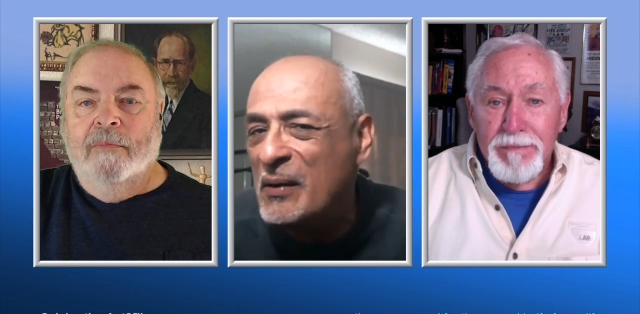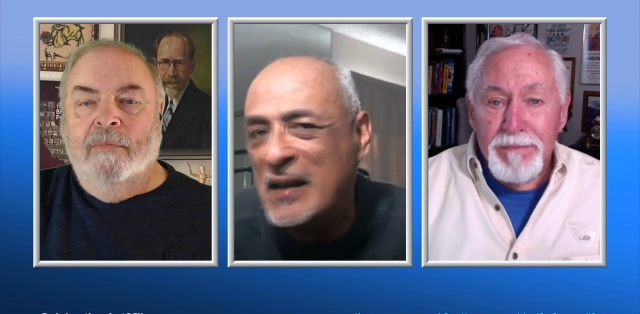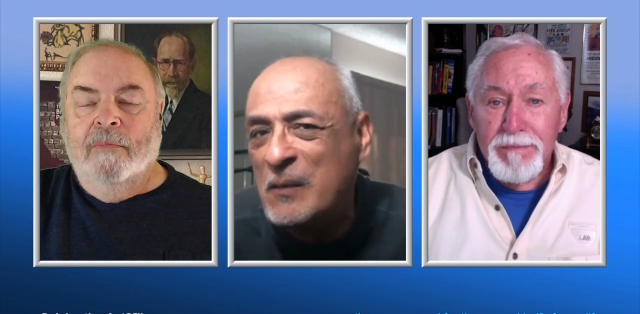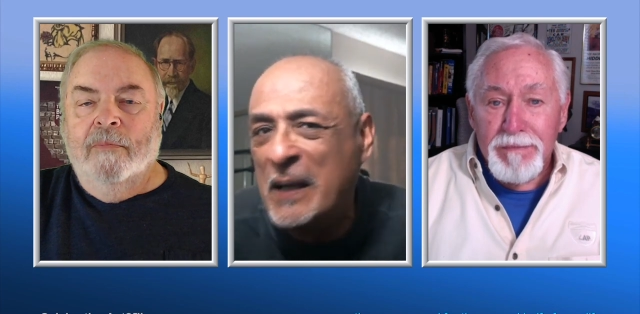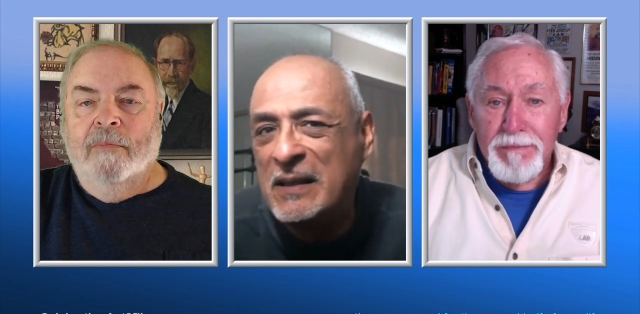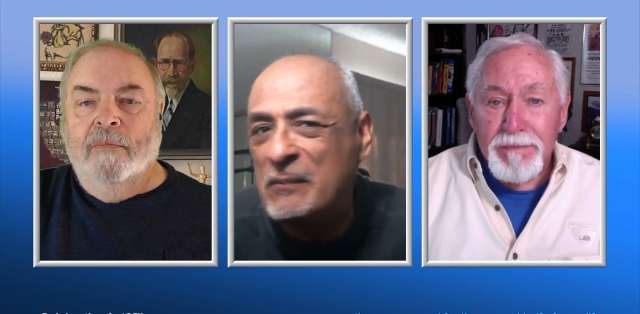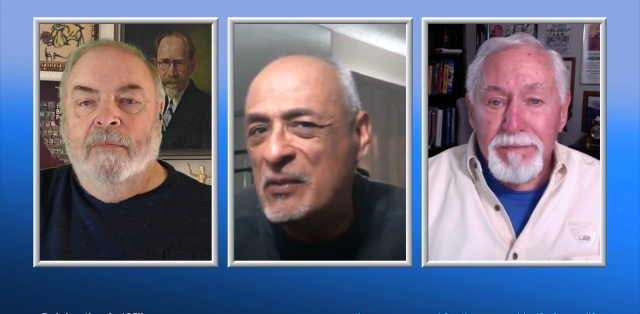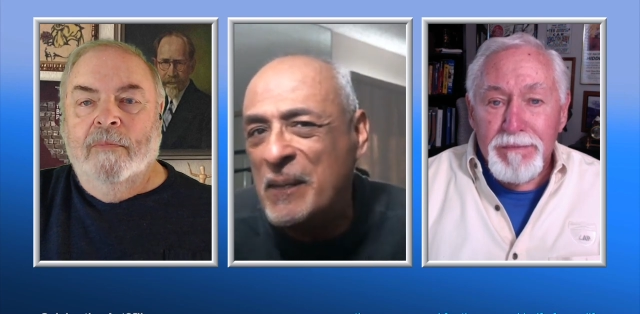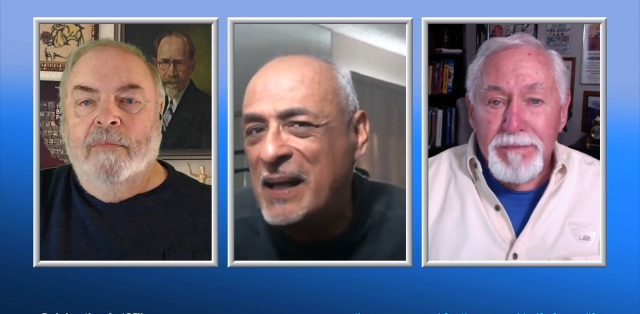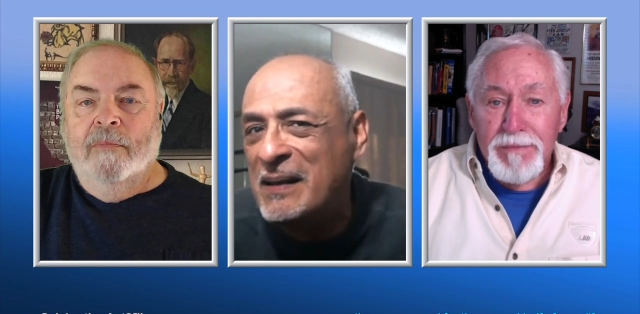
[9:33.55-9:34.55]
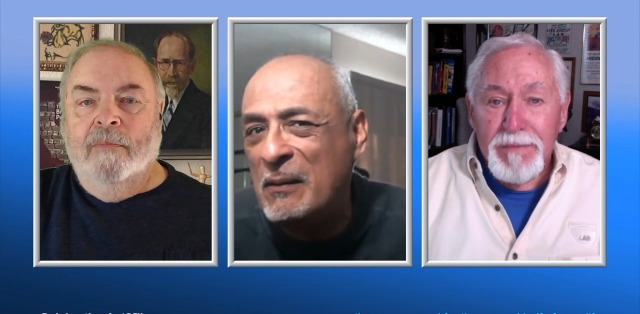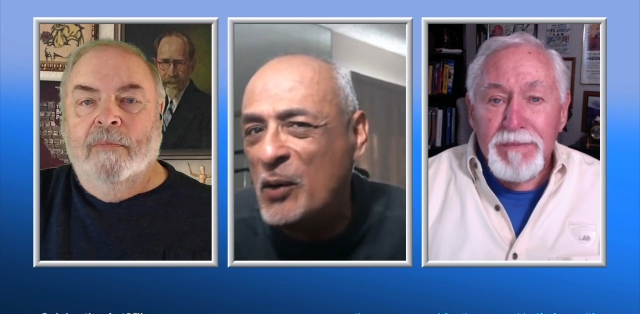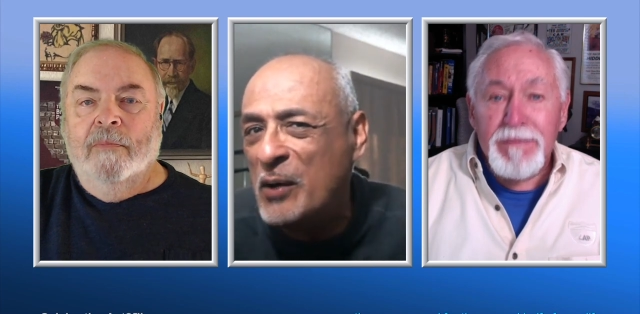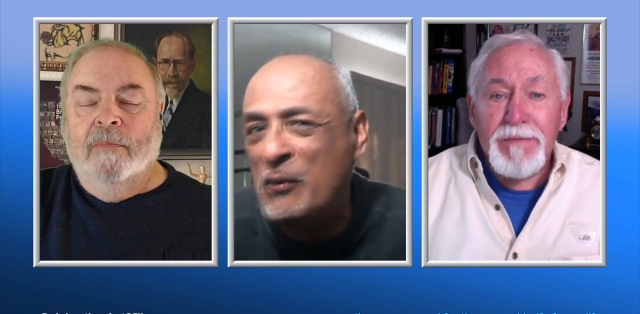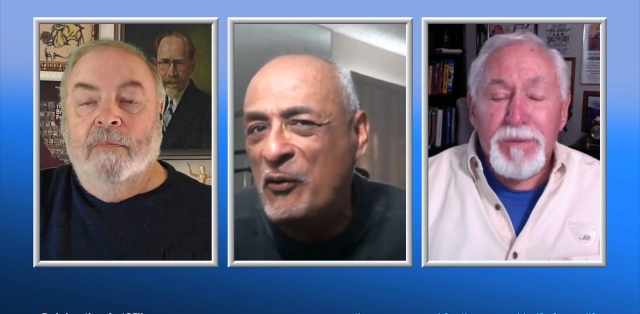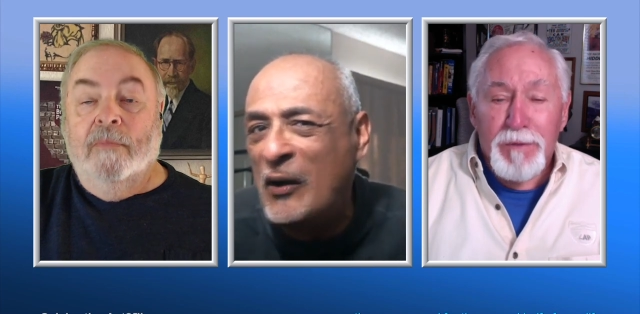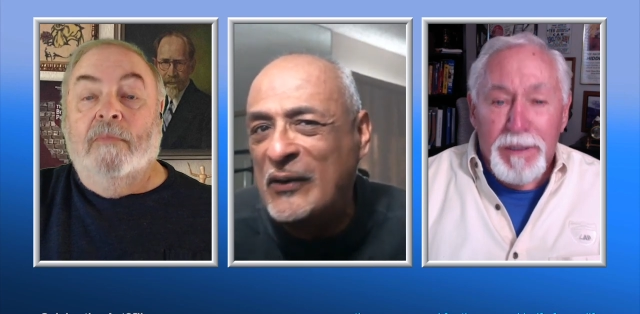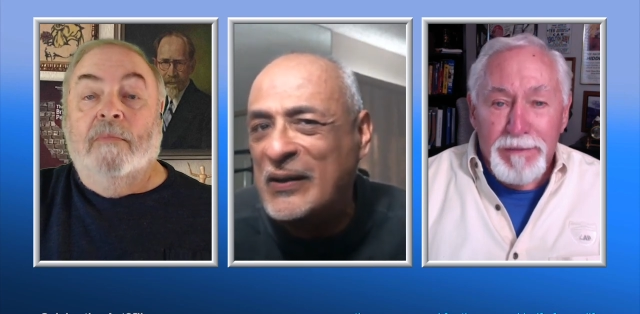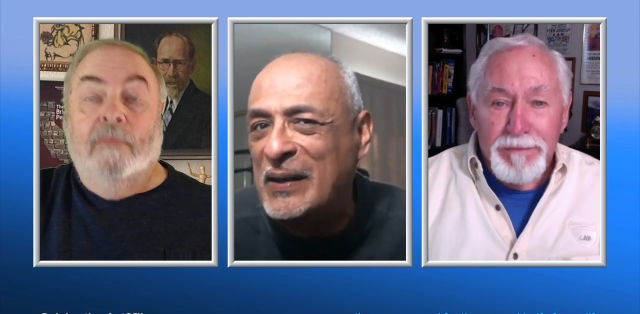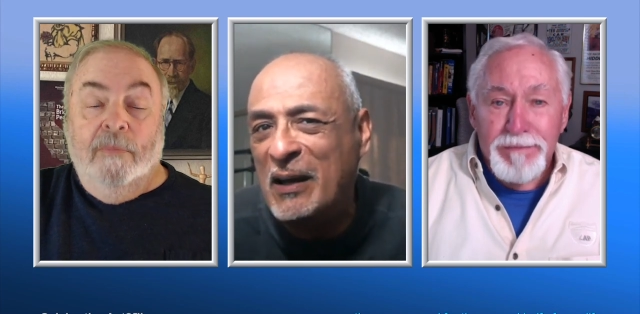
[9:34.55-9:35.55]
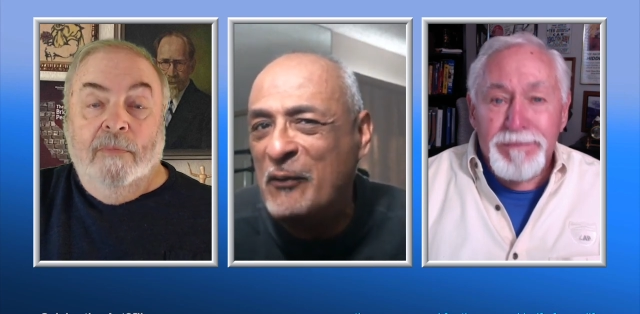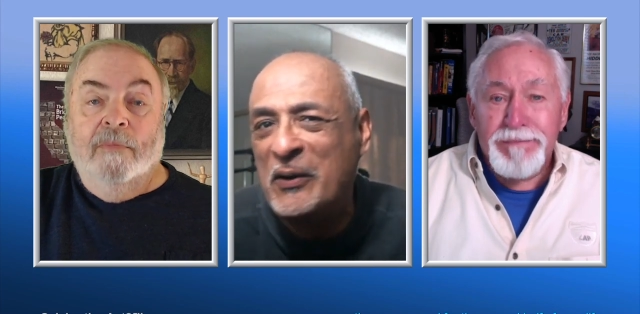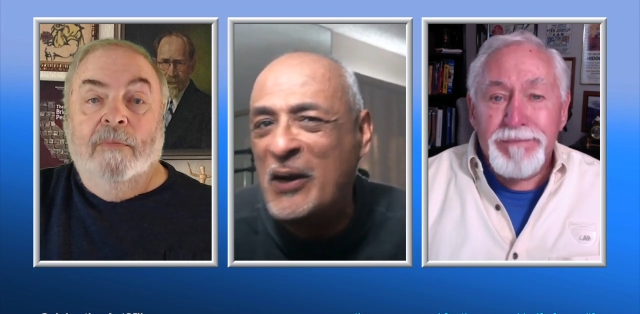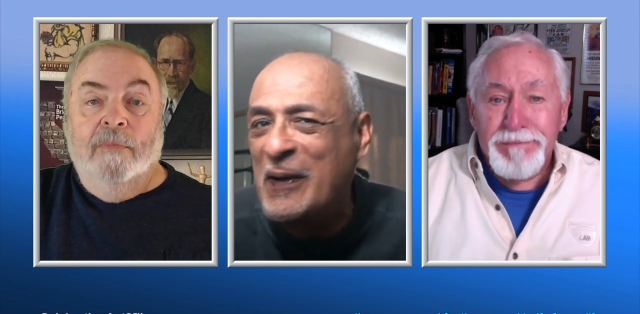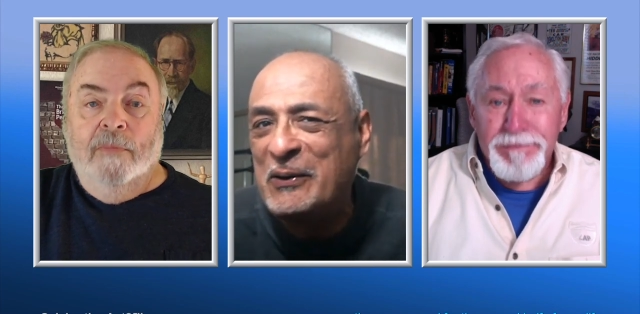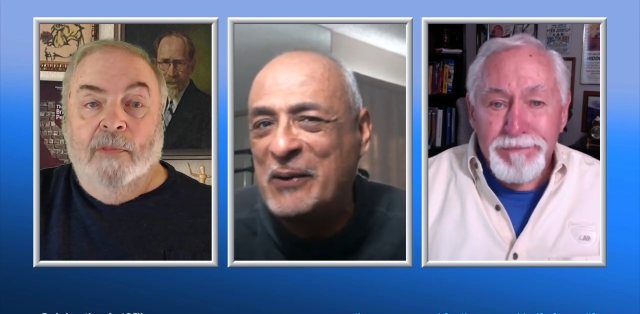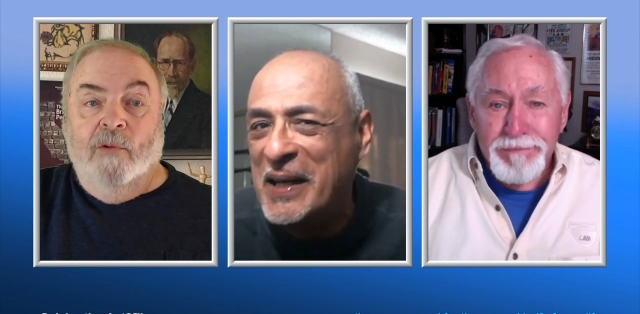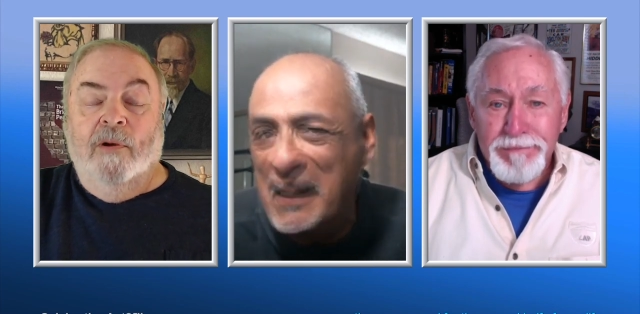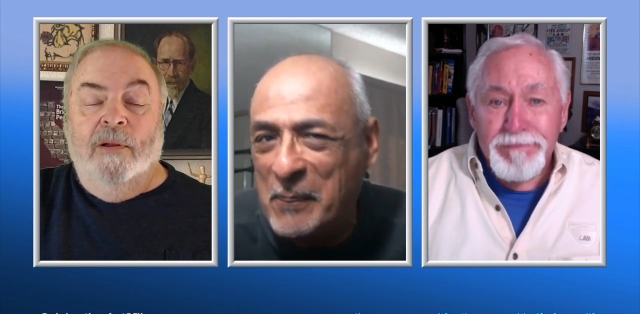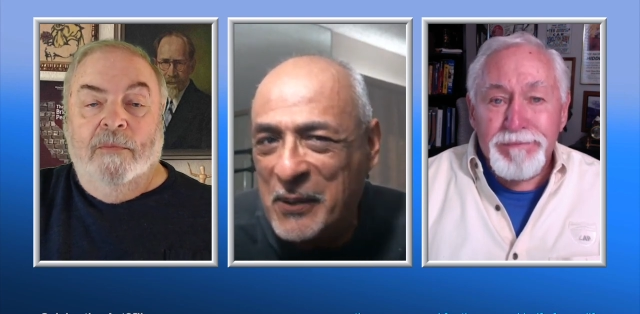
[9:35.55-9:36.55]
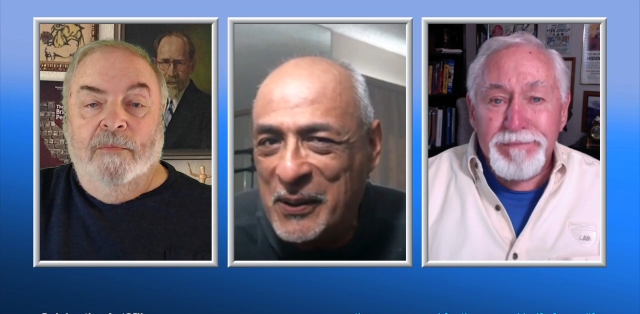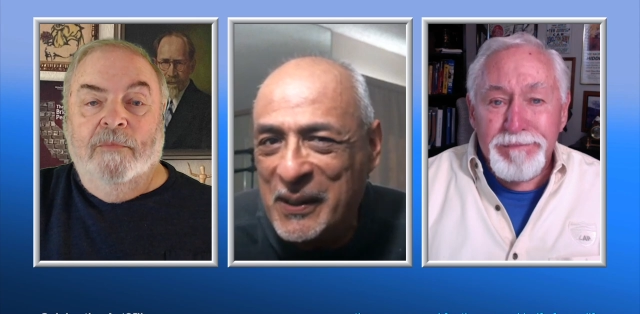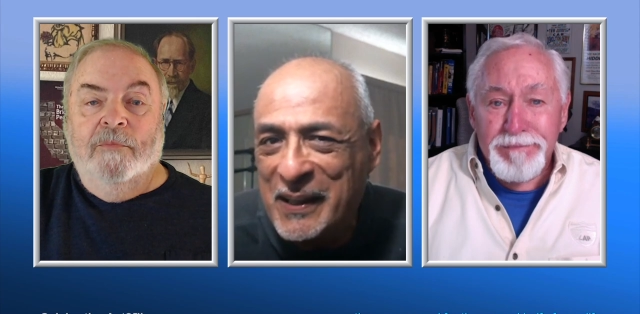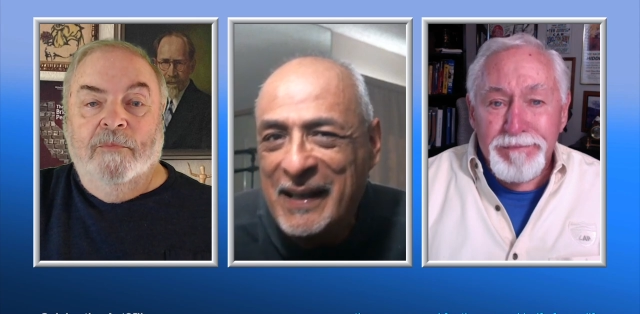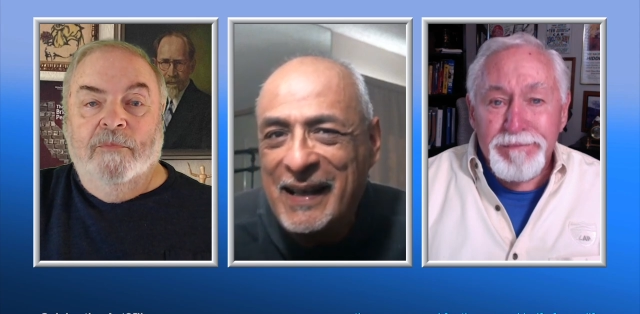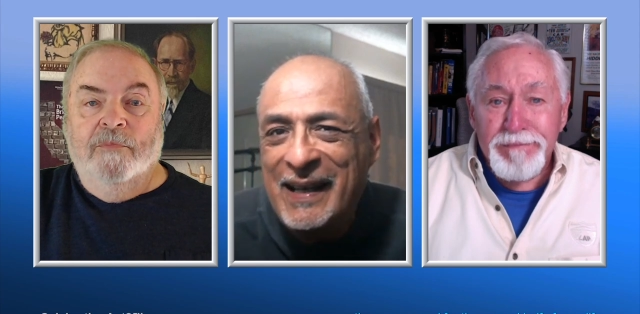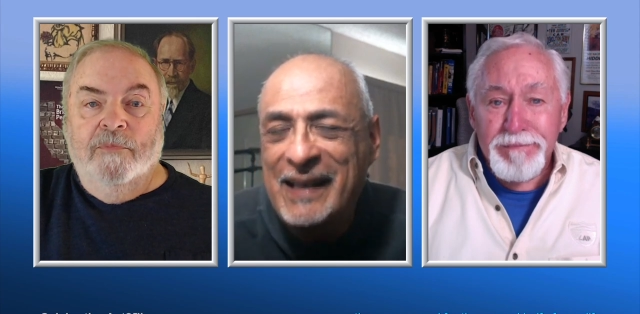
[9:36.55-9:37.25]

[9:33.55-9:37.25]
Speaker 1: you don't expect him to be the one who falls in love with Hepburn.